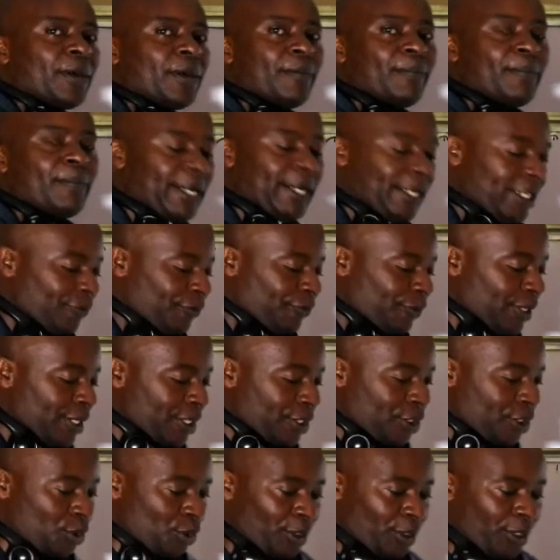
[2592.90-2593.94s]
By
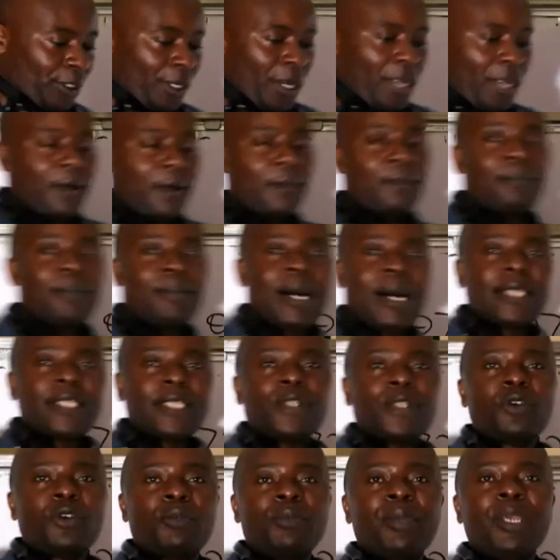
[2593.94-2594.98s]
definition,
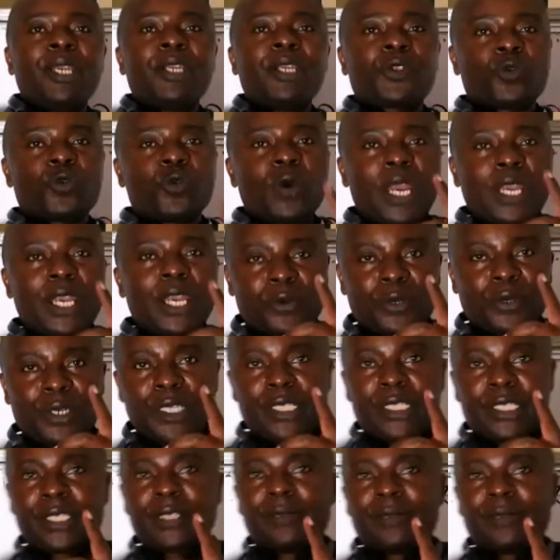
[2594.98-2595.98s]
marginal means 1 unit.